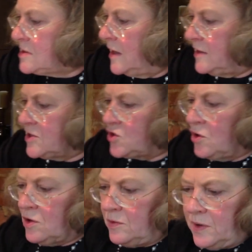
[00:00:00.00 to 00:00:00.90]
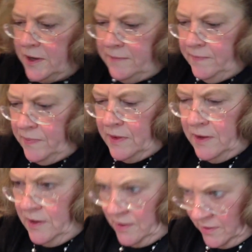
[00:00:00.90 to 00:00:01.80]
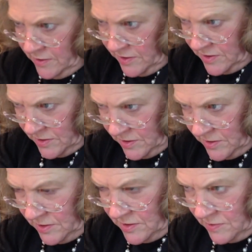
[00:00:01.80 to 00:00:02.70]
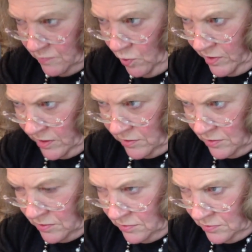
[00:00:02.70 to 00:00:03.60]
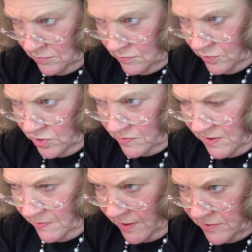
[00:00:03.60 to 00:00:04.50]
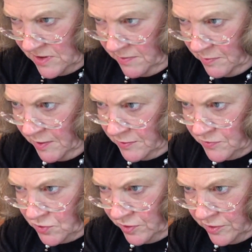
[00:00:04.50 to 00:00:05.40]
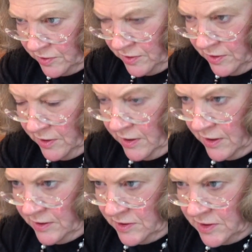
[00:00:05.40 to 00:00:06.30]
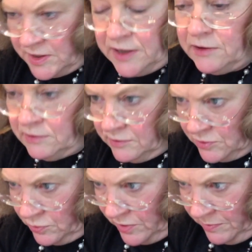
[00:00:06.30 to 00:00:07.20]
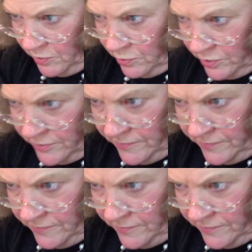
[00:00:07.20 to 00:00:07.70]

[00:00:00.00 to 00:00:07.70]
slightly stronger wine. This is more alcohol, possibly about the same amount of sugar, and it's a 10-year-old tawny port.